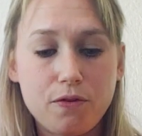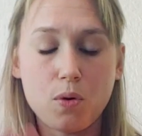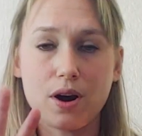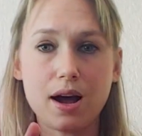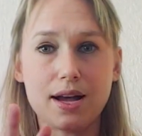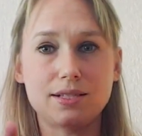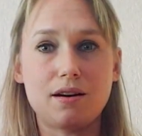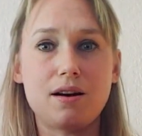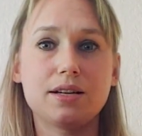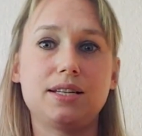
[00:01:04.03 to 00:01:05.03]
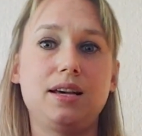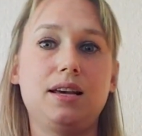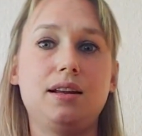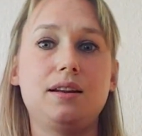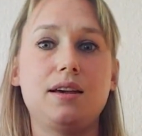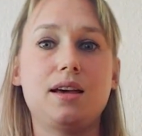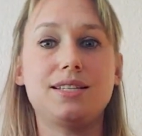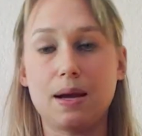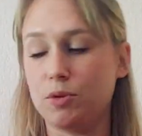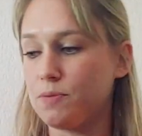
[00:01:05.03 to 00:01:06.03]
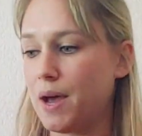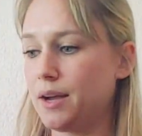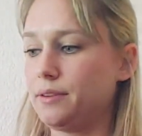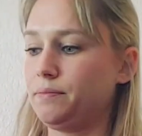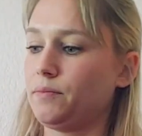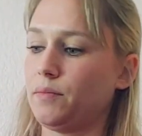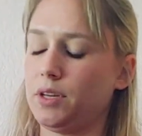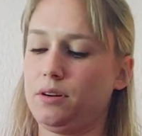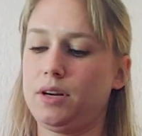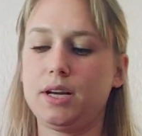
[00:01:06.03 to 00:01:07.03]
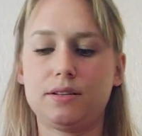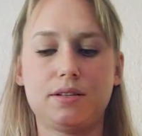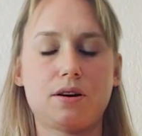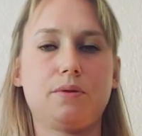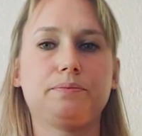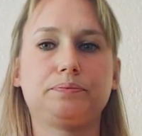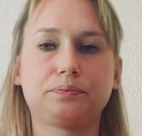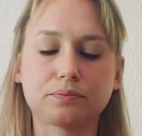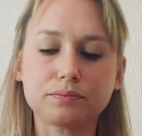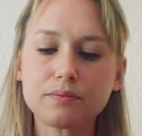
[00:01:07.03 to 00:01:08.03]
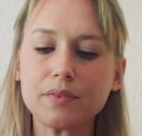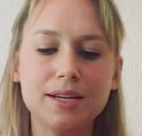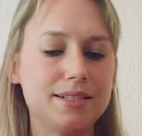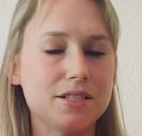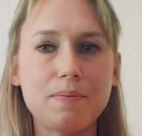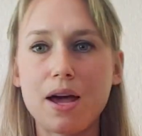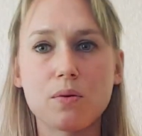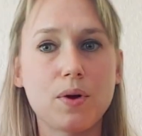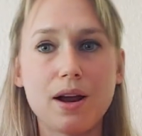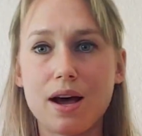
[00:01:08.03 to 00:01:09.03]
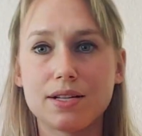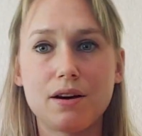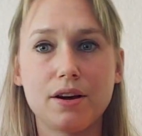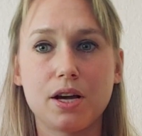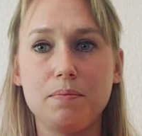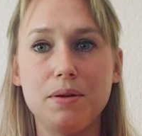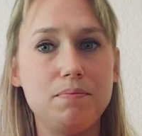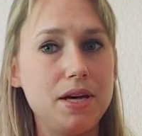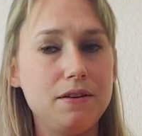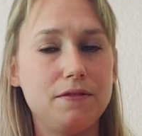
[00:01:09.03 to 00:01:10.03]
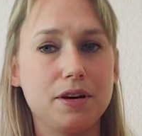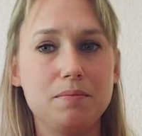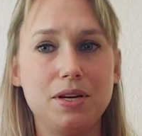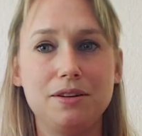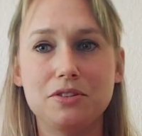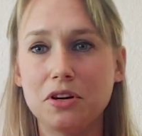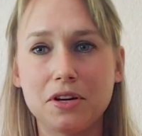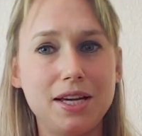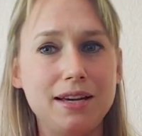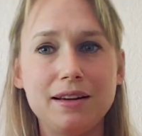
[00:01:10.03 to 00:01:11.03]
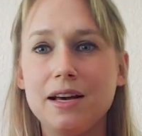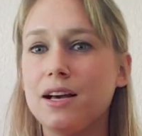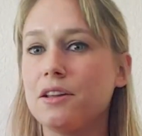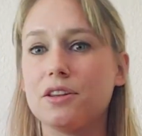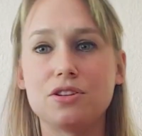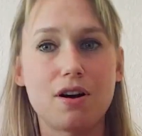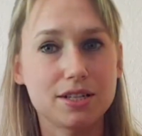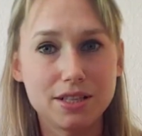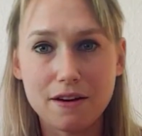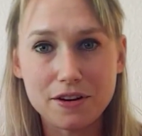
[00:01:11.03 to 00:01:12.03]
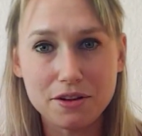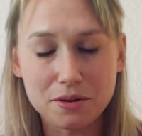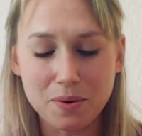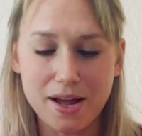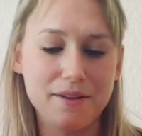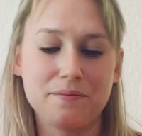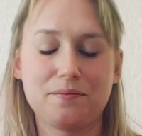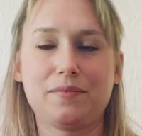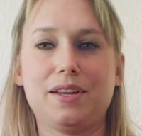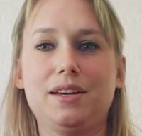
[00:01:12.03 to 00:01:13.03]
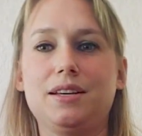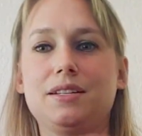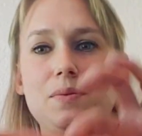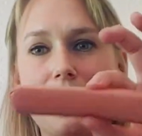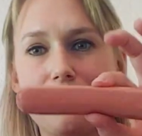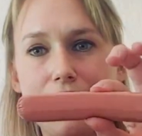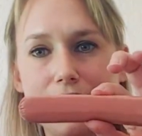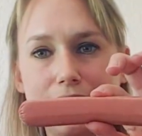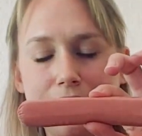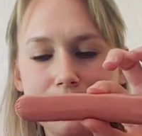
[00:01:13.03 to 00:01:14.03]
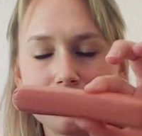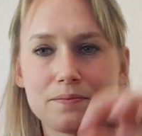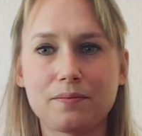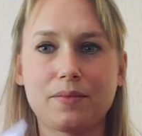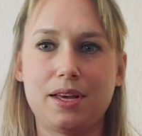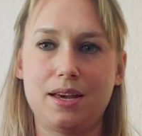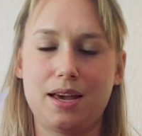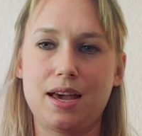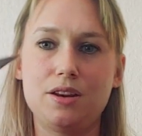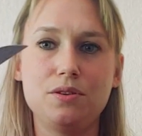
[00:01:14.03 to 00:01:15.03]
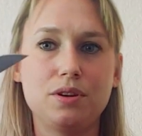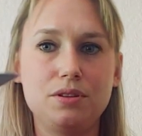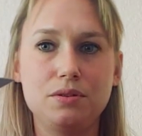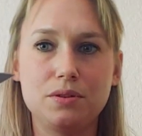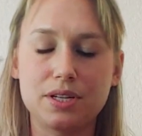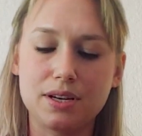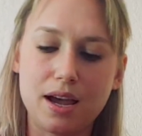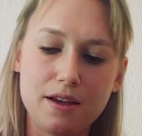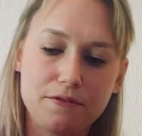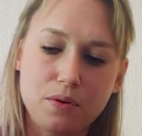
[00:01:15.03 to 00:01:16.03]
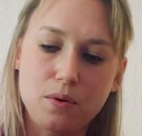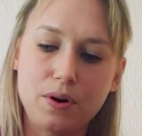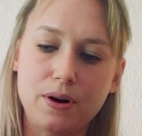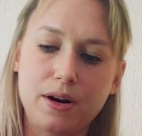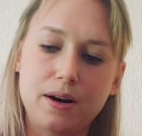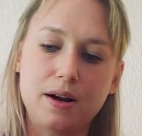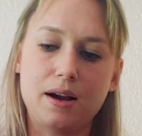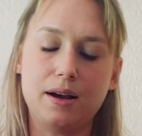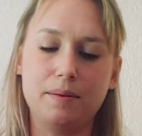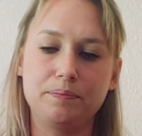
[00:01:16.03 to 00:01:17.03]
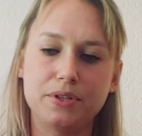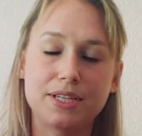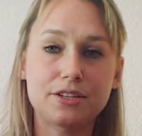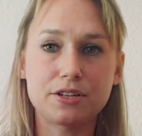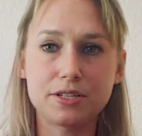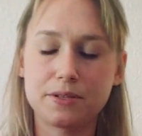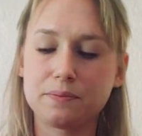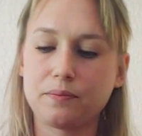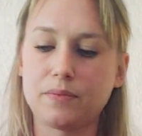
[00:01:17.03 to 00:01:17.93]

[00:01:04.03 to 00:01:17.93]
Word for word: four hot dogs in a sandwich bag. All right, so it doesn't matter what hot dog, it can be beef, it can be turkey, the dogs love it either way. So we have our hot dog and you can use a knife or um, scissors